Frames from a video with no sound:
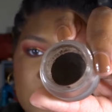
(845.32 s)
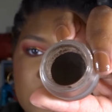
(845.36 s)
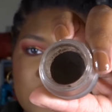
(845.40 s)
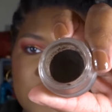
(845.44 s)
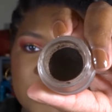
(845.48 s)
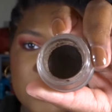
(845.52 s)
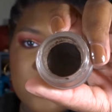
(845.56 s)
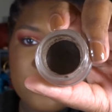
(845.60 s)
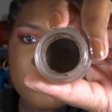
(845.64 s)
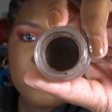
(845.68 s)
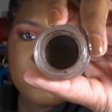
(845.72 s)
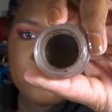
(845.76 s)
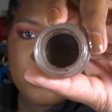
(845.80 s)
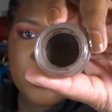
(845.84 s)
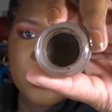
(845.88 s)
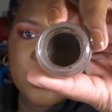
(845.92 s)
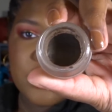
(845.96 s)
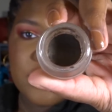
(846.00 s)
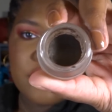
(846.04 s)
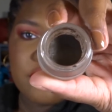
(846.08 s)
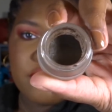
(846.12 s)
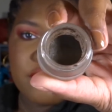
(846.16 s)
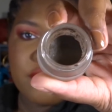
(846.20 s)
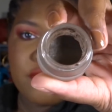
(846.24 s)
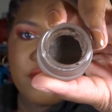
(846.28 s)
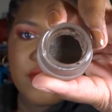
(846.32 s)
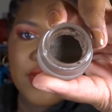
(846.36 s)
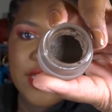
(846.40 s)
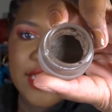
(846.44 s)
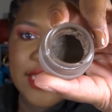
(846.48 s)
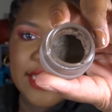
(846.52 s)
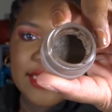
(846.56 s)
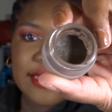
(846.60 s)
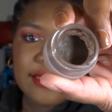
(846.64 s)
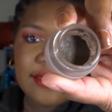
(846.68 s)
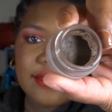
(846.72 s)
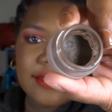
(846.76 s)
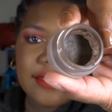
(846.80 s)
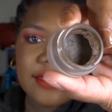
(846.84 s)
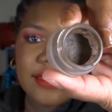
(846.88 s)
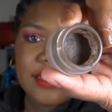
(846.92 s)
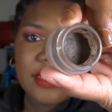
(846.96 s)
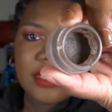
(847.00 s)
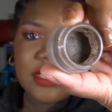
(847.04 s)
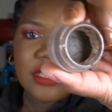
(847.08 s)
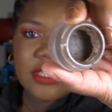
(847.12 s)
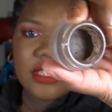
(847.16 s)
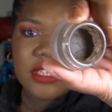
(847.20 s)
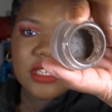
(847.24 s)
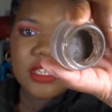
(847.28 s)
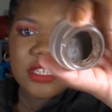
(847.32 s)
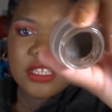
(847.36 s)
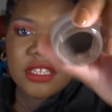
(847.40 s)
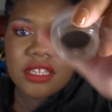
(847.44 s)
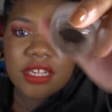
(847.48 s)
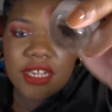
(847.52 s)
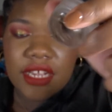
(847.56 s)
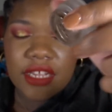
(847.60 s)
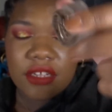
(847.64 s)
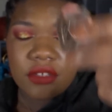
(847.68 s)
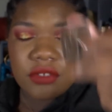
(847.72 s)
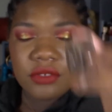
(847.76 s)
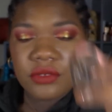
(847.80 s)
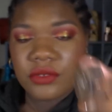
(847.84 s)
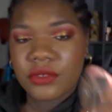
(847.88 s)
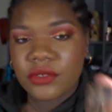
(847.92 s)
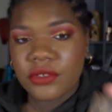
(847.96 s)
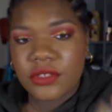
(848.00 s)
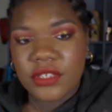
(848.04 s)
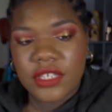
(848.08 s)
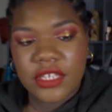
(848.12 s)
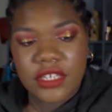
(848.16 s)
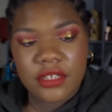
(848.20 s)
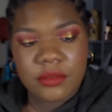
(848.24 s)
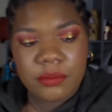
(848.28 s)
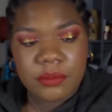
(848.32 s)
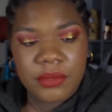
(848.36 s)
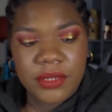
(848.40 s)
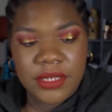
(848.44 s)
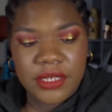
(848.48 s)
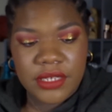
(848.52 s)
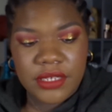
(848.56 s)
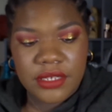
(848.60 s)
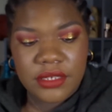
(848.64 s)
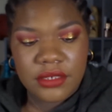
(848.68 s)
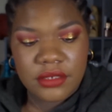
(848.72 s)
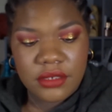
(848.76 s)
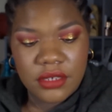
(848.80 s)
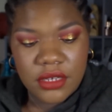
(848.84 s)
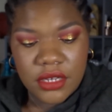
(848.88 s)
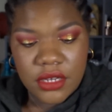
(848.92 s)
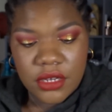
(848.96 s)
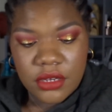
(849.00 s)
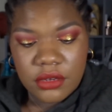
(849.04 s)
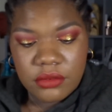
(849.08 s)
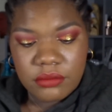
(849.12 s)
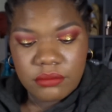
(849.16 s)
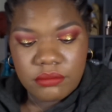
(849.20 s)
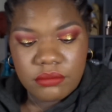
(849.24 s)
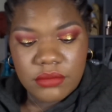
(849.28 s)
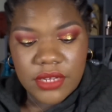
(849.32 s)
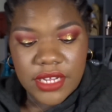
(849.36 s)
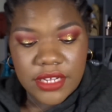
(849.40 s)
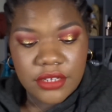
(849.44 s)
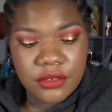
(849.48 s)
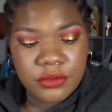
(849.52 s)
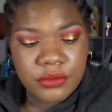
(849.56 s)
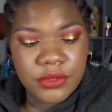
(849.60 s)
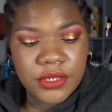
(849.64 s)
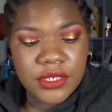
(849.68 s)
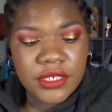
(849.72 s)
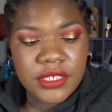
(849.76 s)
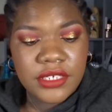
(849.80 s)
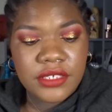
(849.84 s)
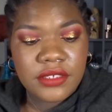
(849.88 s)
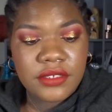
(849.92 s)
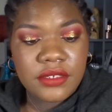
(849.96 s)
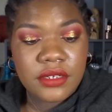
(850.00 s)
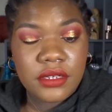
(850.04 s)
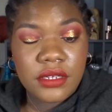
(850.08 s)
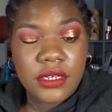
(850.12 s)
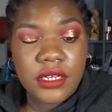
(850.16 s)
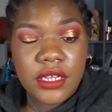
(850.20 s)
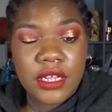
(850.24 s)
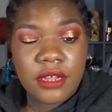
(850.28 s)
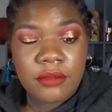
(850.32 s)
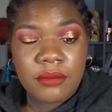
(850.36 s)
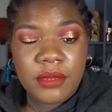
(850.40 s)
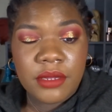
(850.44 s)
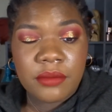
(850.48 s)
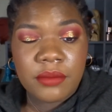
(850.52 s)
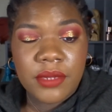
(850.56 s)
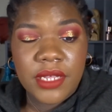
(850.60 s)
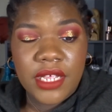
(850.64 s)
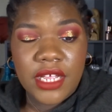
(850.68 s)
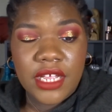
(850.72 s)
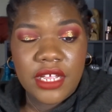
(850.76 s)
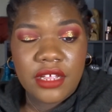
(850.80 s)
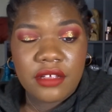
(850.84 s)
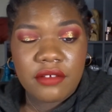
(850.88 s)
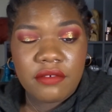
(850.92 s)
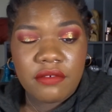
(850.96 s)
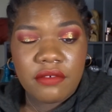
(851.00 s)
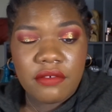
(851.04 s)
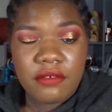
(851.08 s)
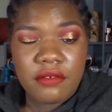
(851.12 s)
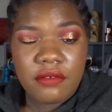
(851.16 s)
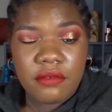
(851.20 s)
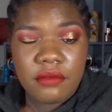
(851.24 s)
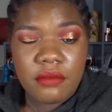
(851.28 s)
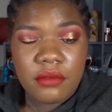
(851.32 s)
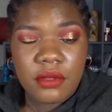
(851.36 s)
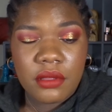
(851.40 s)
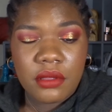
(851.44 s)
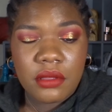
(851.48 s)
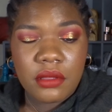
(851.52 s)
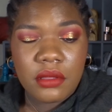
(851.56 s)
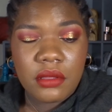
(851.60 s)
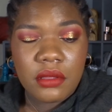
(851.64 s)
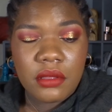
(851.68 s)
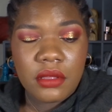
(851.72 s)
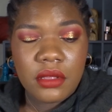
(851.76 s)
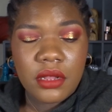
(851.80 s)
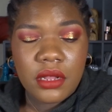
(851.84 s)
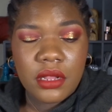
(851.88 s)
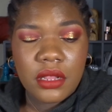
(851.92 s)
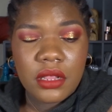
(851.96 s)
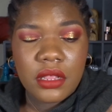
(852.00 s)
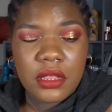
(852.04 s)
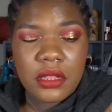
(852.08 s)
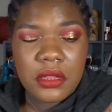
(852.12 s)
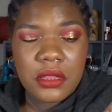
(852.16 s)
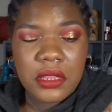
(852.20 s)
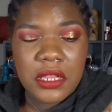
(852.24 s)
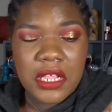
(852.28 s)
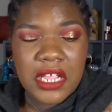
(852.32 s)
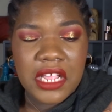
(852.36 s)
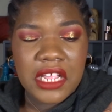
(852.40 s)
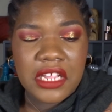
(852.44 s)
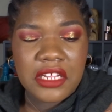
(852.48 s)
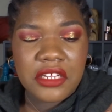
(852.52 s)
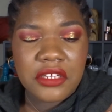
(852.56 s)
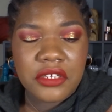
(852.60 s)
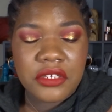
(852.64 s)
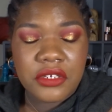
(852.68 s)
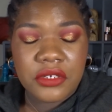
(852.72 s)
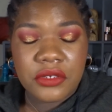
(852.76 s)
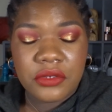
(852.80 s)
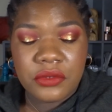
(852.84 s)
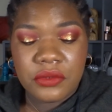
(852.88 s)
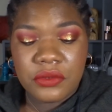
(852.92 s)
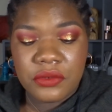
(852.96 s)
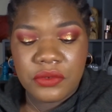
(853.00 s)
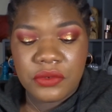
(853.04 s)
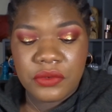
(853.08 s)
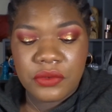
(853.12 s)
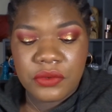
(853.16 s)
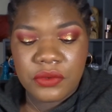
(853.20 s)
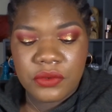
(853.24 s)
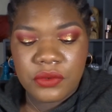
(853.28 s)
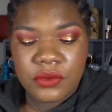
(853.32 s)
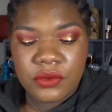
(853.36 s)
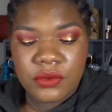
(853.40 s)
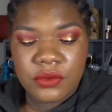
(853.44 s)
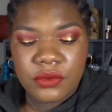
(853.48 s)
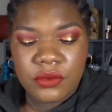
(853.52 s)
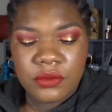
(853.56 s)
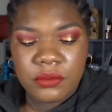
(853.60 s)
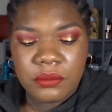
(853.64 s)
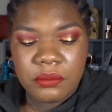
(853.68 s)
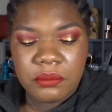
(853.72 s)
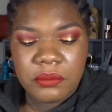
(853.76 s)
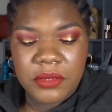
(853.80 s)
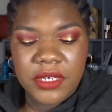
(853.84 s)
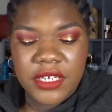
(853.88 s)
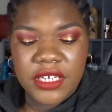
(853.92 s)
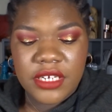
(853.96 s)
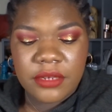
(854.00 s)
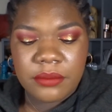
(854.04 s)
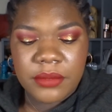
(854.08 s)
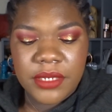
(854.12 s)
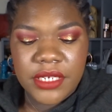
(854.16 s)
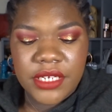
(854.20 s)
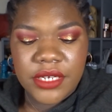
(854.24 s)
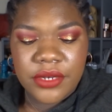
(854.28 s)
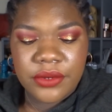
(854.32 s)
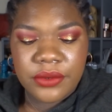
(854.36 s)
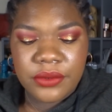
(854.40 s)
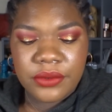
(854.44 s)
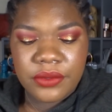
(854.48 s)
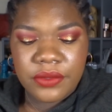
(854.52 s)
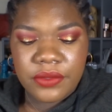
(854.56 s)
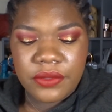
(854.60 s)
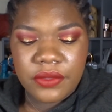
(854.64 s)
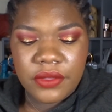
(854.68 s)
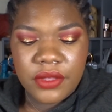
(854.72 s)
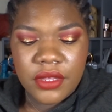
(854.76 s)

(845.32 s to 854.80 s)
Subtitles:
is really flat in here. I could hit pan like really easily. I maybe have like 2 millimeters